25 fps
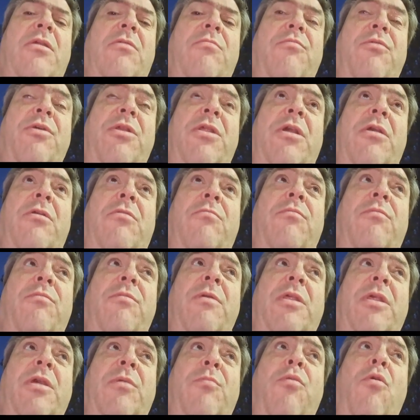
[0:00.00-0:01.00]
It's
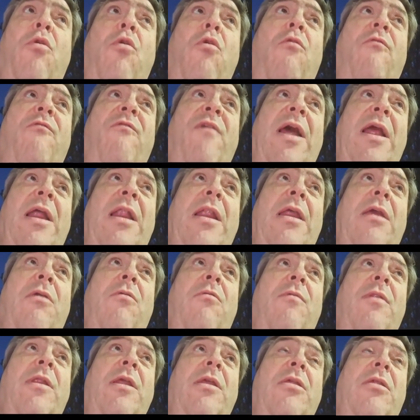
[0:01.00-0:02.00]
pretty poor, frankly.
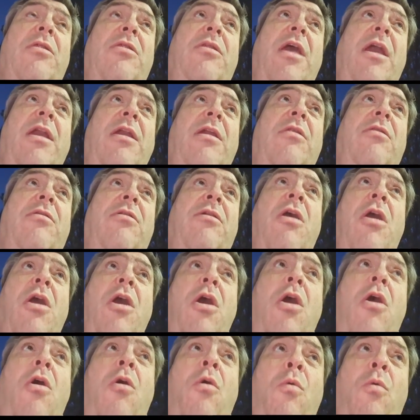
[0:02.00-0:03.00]
All I need to say is
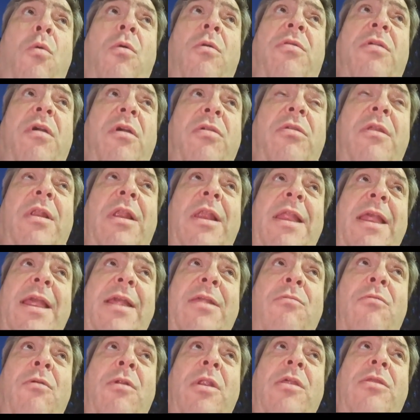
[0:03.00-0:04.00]
one side's the
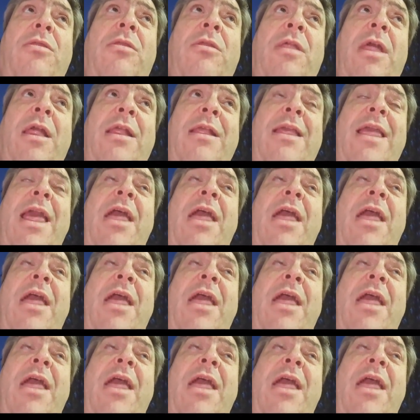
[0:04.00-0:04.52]
lead and one isn't. I'd